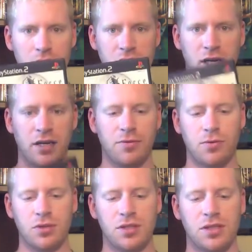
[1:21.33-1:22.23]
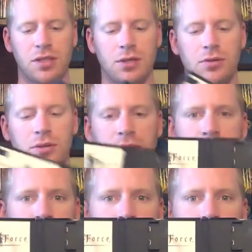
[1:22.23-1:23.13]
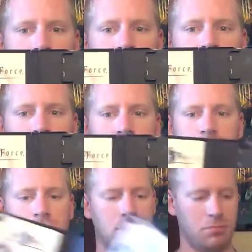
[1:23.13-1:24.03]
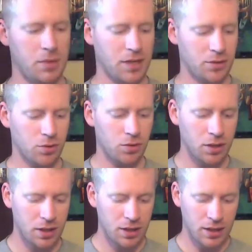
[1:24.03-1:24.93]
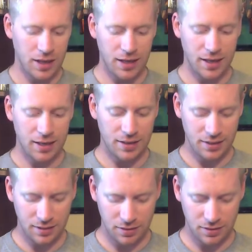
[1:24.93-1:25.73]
Shining Force Neo insert and manual. And